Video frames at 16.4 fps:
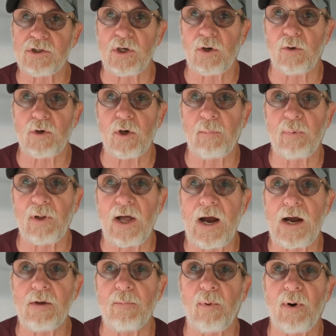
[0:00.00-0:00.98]
cylinder
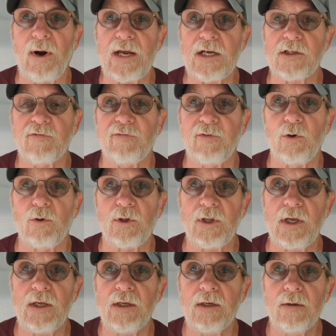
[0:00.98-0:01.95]
apply the brakes
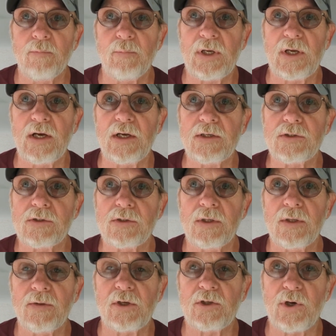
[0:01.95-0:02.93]
fully because
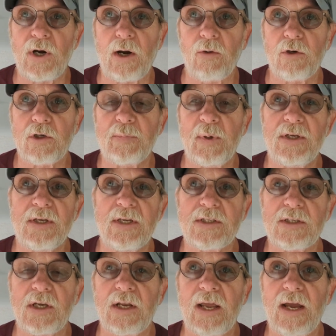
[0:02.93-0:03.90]
the trailer's been
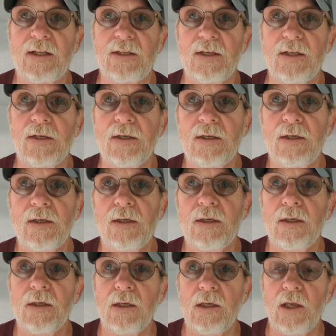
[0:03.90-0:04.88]
disconnected.
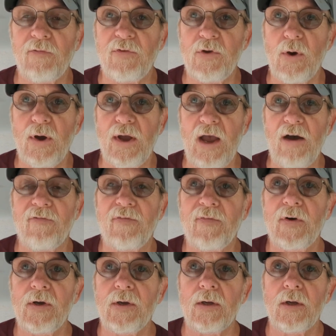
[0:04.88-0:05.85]
If you have
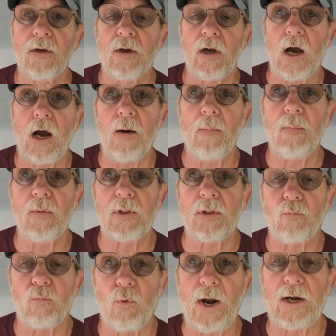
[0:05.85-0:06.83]

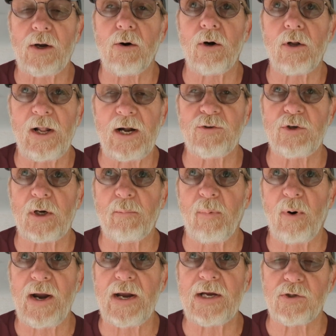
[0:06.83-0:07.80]
regular electric
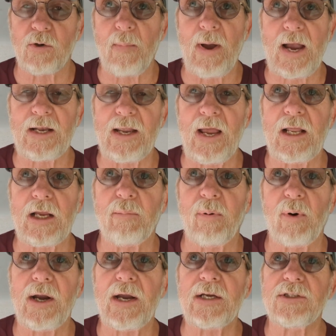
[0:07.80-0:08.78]
brakes or magnetic
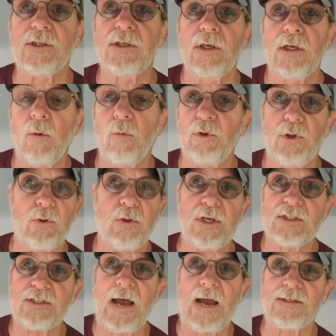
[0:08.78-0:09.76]
brakes, it will do the
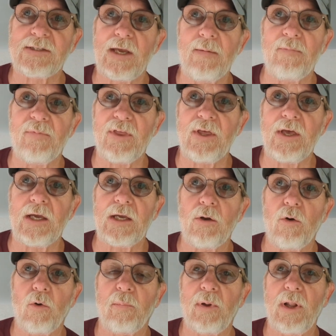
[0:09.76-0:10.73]
exact same thing.
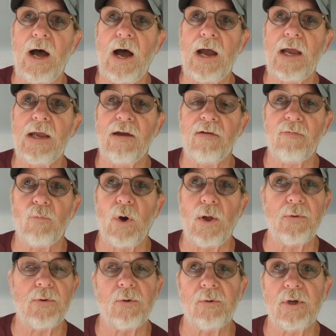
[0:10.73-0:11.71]
It'll apply,
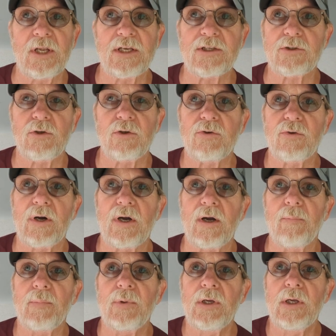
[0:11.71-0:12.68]
whether they're disc or
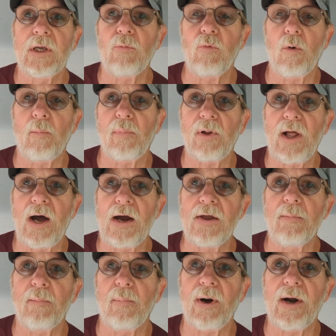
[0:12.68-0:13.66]
drum, it will
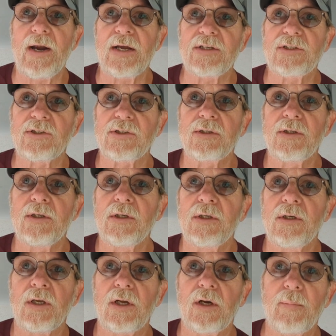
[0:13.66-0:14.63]
apply the brakes
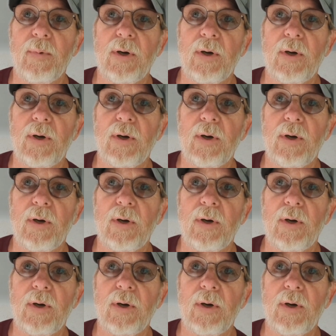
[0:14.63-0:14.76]
in an